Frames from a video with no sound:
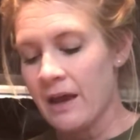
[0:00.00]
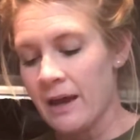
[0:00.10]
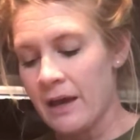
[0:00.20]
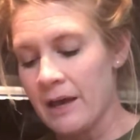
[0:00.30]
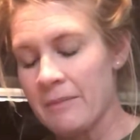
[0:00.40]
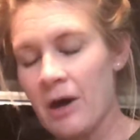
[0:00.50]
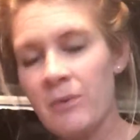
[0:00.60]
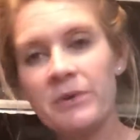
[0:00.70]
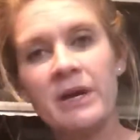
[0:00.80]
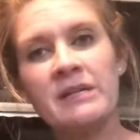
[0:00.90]

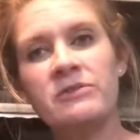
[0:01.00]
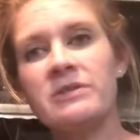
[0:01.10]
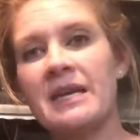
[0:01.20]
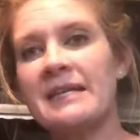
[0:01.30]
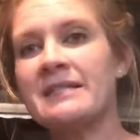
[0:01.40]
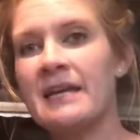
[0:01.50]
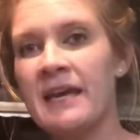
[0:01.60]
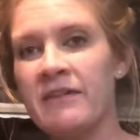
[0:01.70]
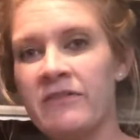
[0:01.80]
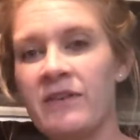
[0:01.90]
Hope you guys are staying
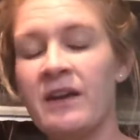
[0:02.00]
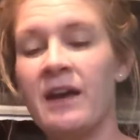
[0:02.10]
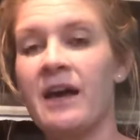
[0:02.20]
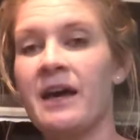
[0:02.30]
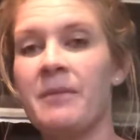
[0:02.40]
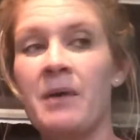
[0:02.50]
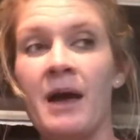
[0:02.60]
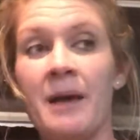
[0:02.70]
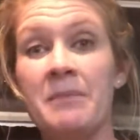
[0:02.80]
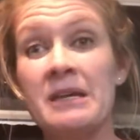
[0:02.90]
safe.
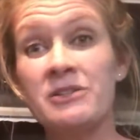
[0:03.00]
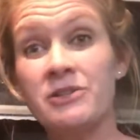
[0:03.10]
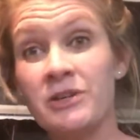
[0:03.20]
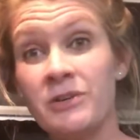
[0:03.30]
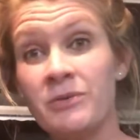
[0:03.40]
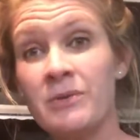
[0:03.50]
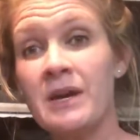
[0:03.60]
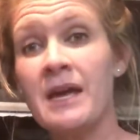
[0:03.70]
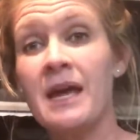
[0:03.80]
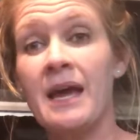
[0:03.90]
I miss you,
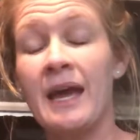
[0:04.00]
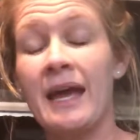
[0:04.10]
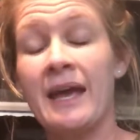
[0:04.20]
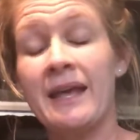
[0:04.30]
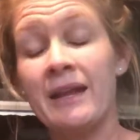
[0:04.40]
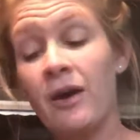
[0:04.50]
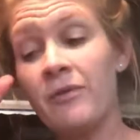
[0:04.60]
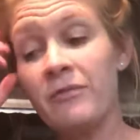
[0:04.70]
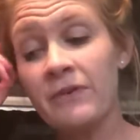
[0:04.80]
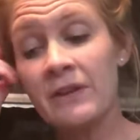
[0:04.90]
and
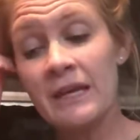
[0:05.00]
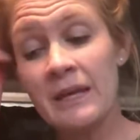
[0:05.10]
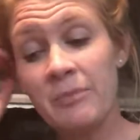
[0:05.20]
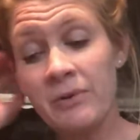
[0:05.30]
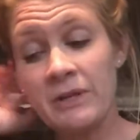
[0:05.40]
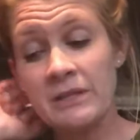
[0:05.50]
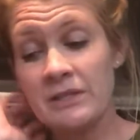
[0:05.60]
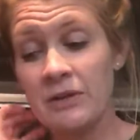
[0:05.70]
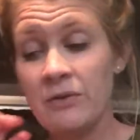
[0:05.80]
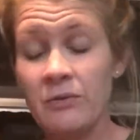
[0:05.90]
hopefully pretty
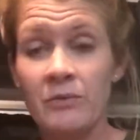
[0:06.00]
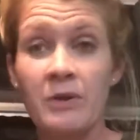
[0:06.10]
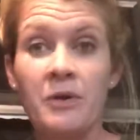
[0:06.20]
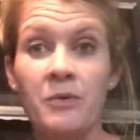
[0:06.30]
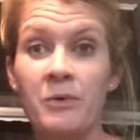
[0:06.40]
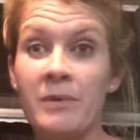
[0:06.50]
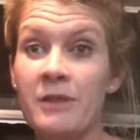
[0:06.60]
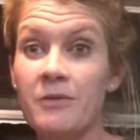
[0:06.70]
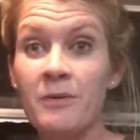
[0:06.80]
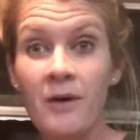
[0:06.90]
soon we'll be
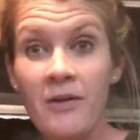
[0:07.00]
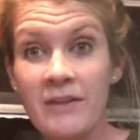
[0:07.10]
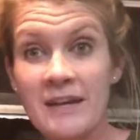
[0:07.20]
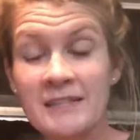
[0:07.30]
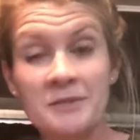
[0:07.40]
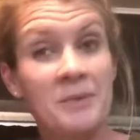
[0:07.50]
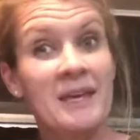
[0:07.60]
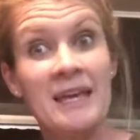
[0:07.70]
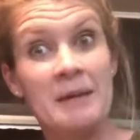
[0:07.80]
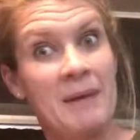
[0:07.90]
through all this and we
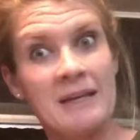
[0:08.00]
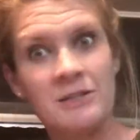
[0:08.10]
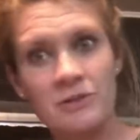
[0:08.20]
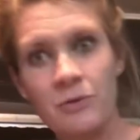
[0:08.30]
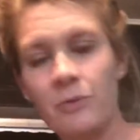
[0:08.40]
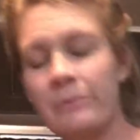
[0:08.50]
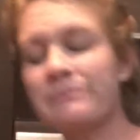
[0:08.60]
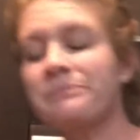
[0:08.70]
can get back to school.